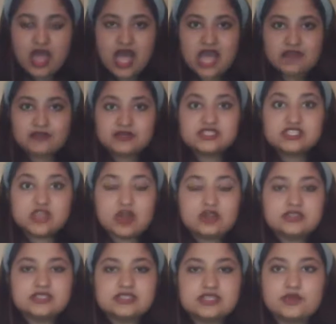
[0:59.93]
I was
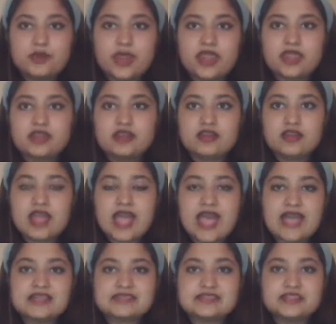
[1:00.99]
jolted awake
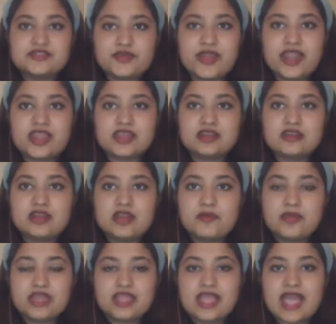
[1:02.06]
as the train
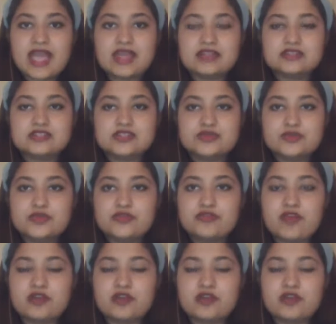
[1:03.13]
began to move